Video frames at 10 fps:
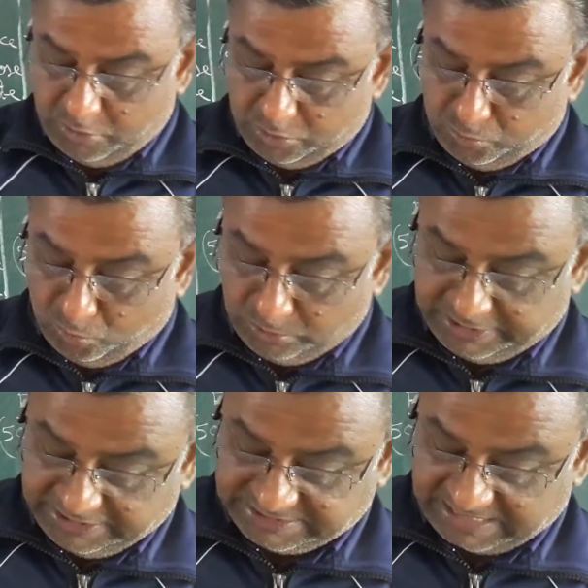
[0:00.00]

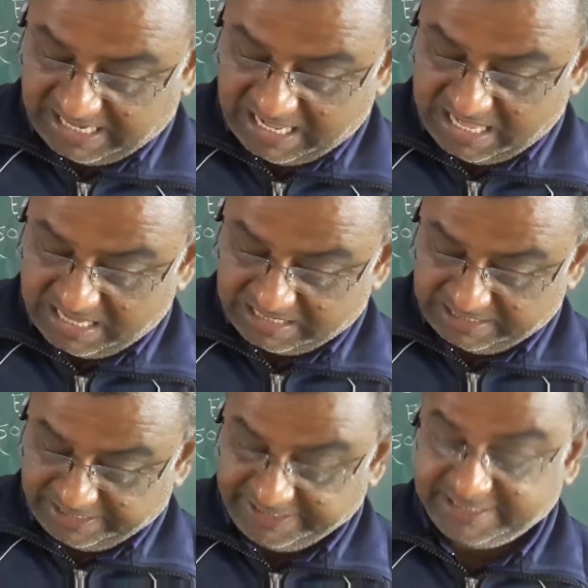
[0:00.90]
Notice
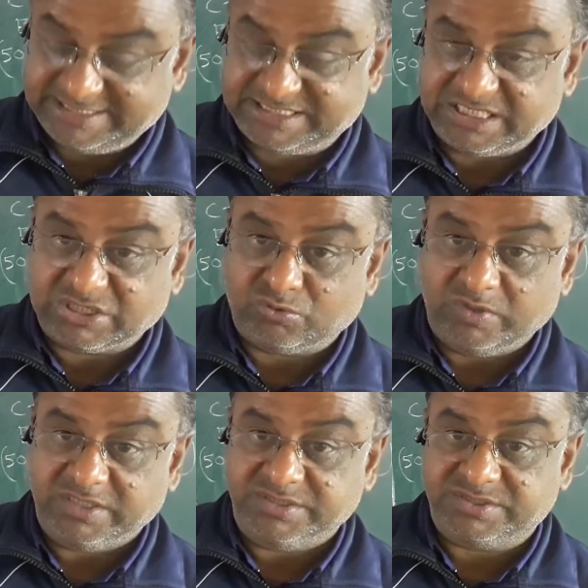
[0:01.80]
are like
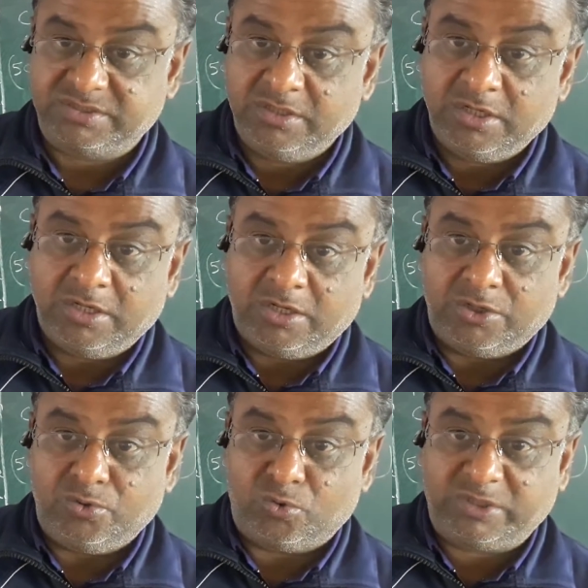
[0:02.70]
circulars.
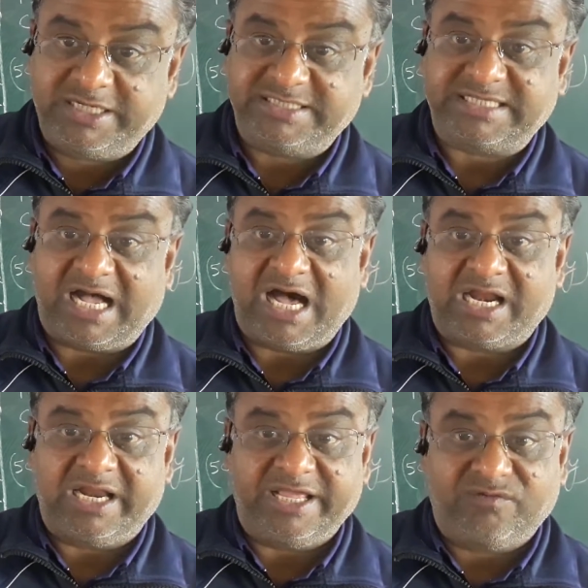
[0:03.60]
Notice
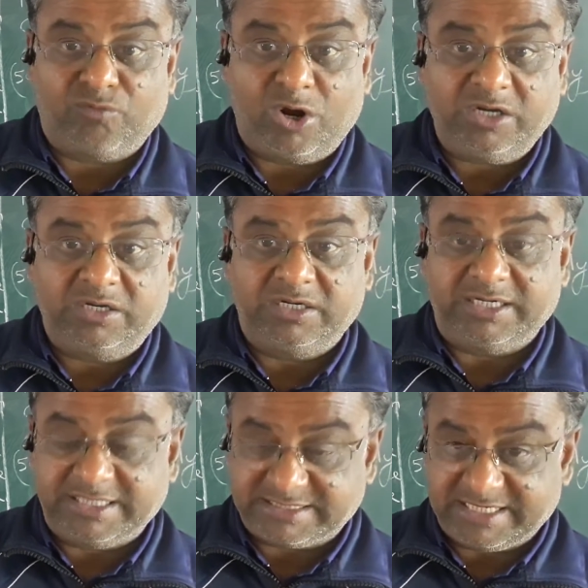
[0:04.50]
are like what?
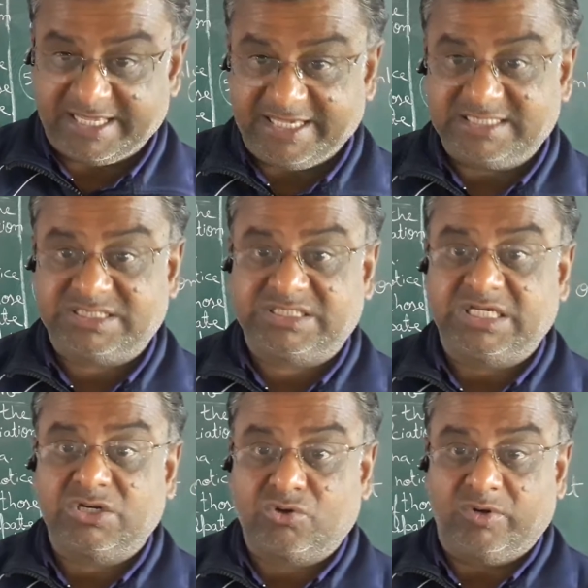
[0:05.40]
It is like
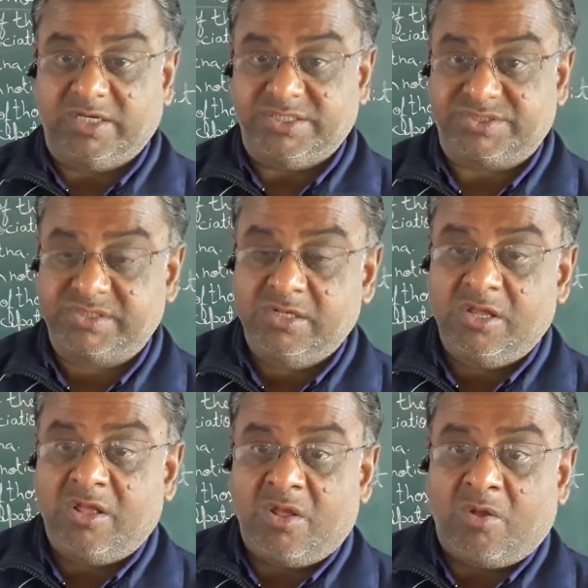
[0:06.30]
circulars.
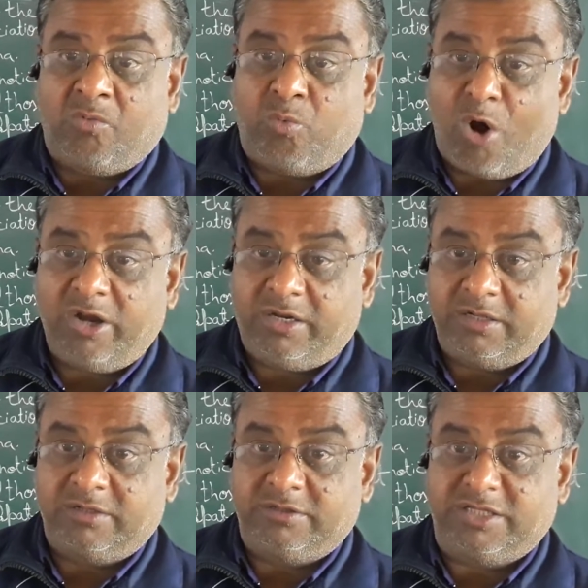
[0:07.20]

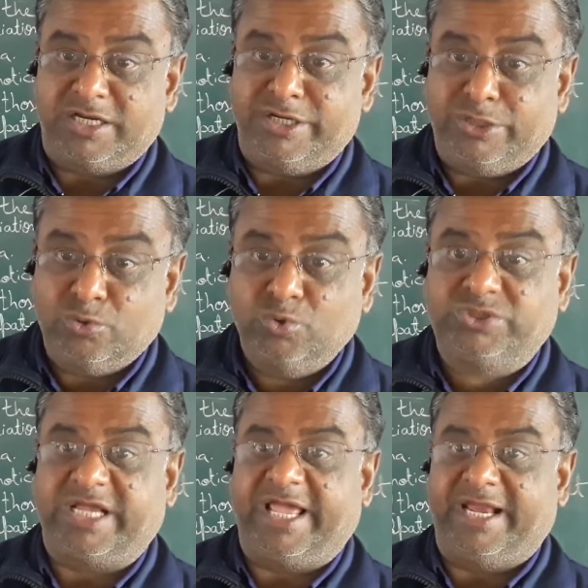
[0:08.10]
What? The
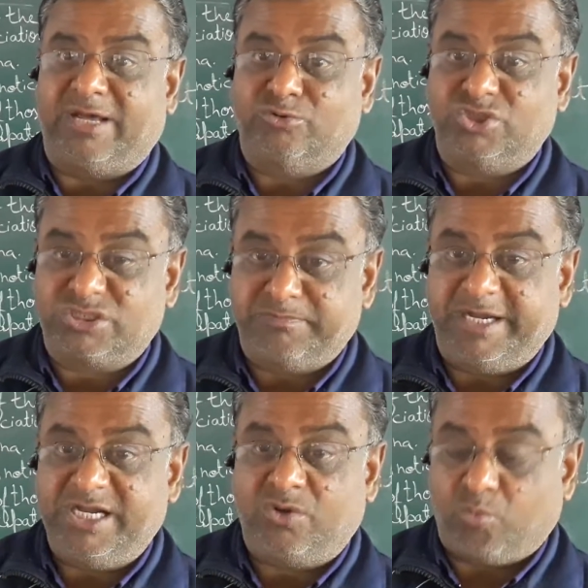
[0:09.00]
news
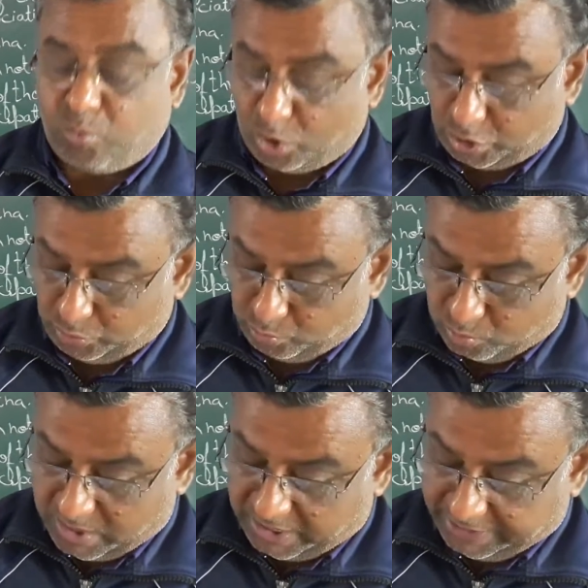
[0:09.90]
announcement what
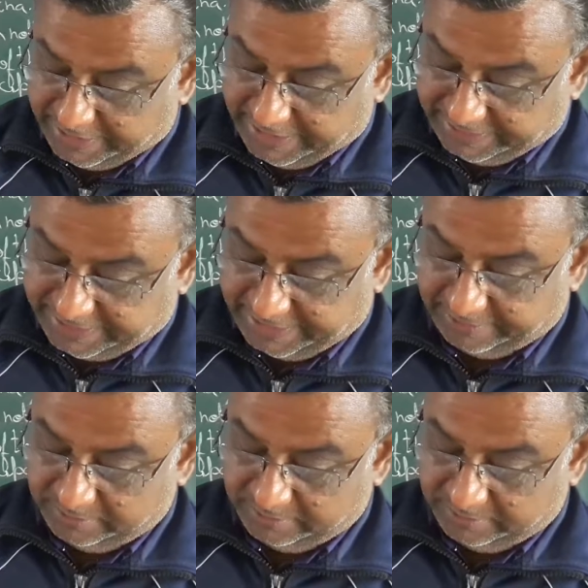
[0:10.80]
you are getting.